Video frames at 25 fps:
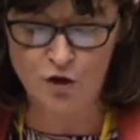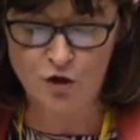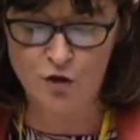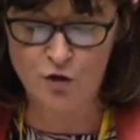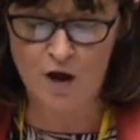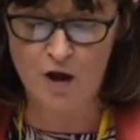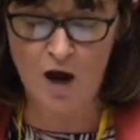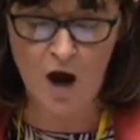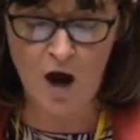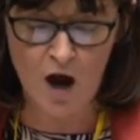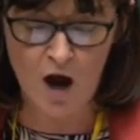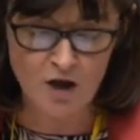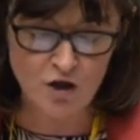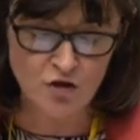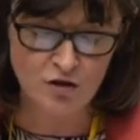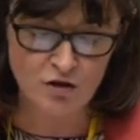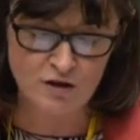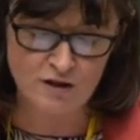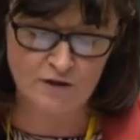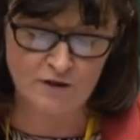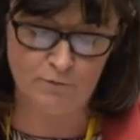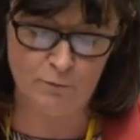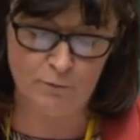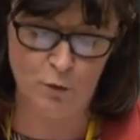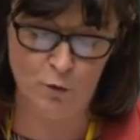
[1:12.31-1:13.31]
to the
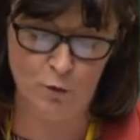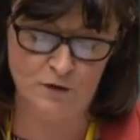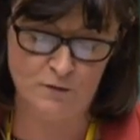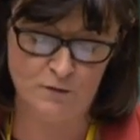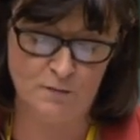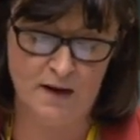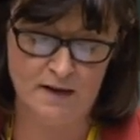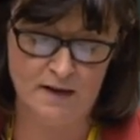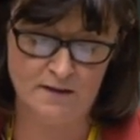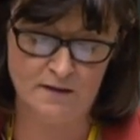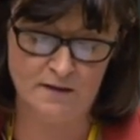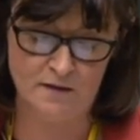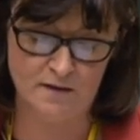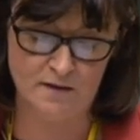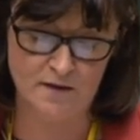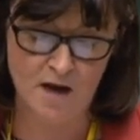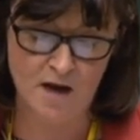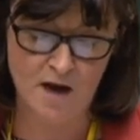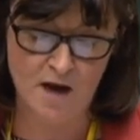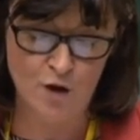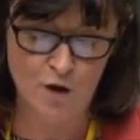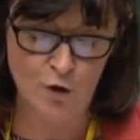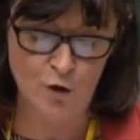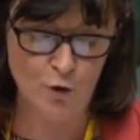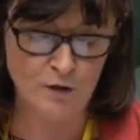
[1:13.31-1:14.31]
hundreds of postmasters
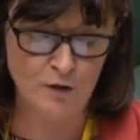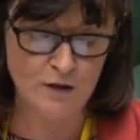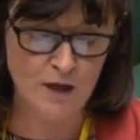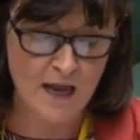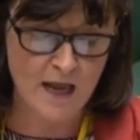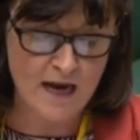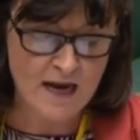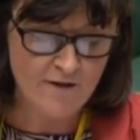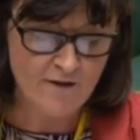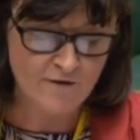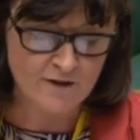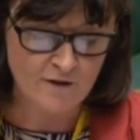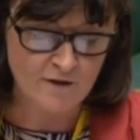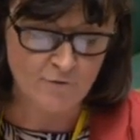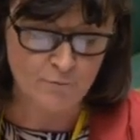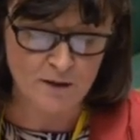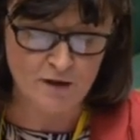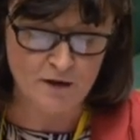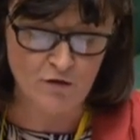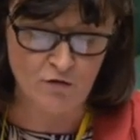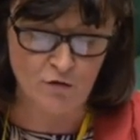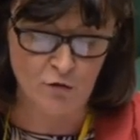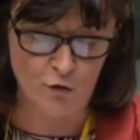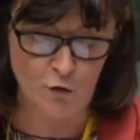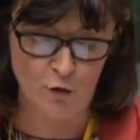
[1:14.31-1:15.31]
whose lives have
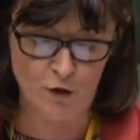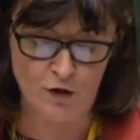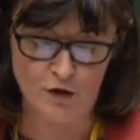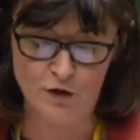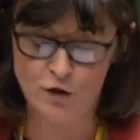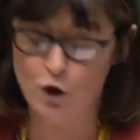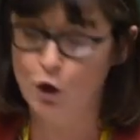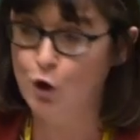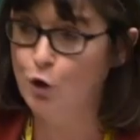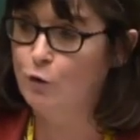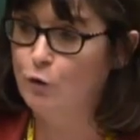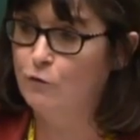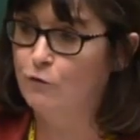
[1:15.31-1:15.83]
been ruined,